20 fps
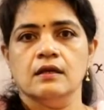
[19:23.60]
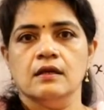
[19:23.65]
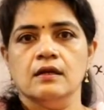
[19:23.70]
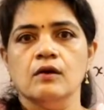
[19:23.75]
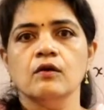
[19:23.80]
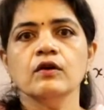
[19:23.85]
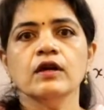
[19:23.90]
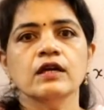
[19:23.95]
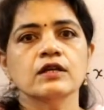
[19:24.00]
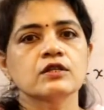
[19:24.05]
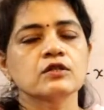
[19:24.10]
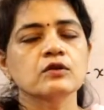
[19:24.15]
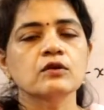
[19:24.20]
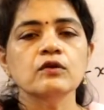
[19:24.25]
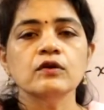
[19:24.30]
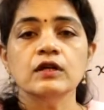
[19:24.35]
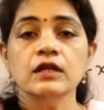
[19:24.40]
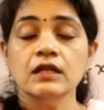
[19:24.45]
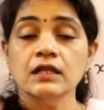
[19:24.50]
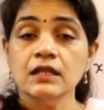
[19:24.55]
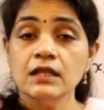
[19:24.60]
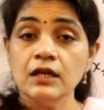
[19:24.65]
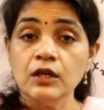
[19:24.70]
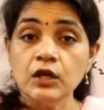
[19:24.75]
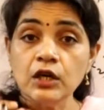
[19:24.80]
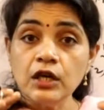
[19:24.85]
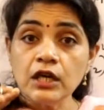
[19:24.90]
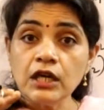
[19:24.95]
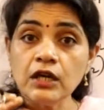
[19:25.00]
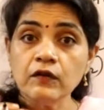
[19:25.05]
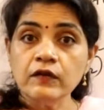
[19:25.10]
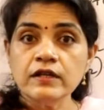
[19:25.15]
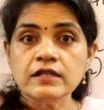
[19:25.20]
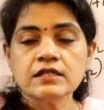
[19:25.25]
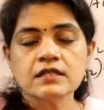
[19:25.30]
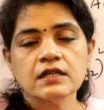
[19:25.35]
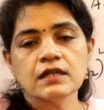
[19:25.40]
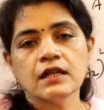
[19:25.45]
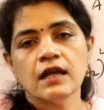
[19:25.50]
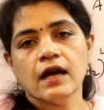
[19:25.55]
Okay, so in the
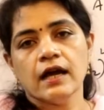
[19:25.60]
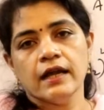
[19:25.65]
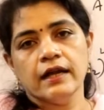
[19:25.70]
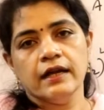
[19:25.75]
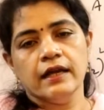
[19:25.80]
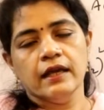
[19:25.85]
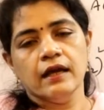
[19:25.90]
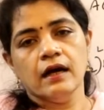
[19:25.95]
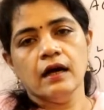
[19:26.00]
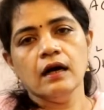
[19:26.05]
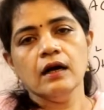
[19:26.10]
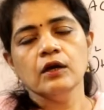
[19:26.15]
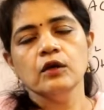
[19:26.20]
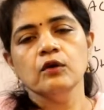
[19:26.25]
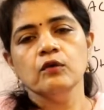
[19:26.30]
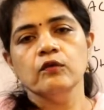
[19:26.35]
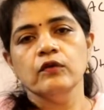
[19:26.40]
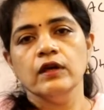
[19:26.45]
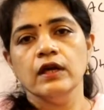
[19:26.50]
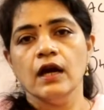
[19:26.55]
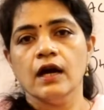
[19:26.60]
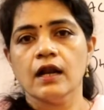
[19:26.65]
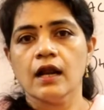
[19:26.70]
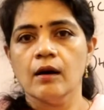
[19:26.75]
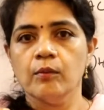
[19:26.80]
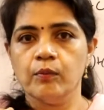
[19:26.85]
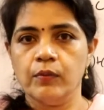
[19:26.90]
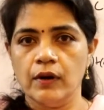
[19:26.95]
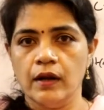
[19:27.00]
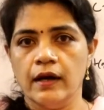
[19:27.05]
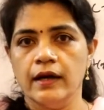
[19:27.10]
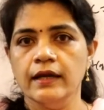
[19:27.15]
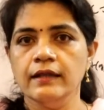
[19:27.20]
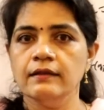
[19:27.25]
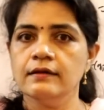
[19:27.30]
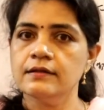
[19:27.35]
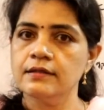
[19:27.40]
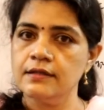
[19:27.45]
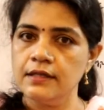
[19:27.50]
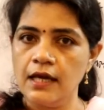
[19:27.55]
equidistant idea, we are applying
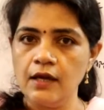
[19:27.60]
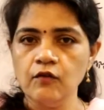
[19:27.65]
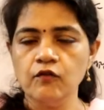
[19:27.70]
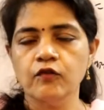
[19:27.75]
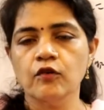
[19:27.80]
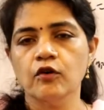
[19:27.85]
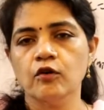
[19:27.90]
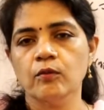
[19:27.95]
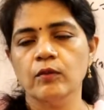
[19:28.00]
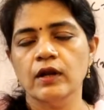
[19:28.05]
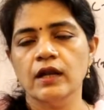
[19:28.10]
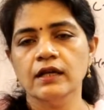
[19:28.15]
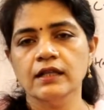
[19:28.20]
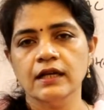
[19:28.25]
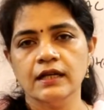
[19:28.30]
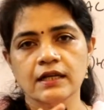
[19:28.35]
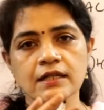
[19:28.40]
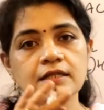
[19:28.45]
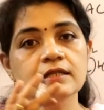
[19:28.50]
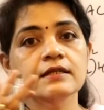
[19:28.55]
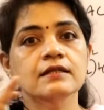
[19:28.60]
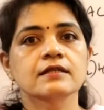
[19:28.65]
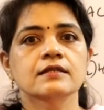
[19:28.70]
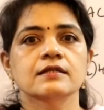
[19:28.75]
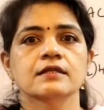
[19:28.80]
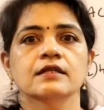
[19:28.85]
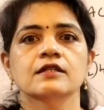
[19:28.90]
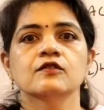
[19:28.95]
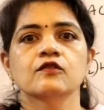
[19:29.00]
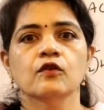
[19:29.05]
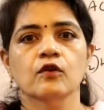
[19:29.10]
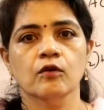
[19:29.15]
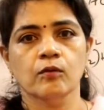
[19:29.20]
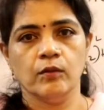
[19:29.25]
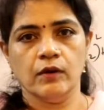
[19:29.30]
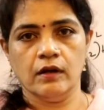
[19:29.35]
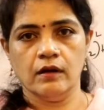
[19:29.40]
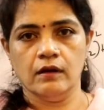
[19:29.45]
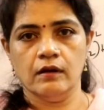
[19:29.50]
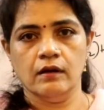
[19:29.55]
the same formula, that is distance
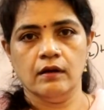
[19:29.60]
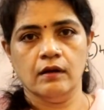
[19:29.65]
formula.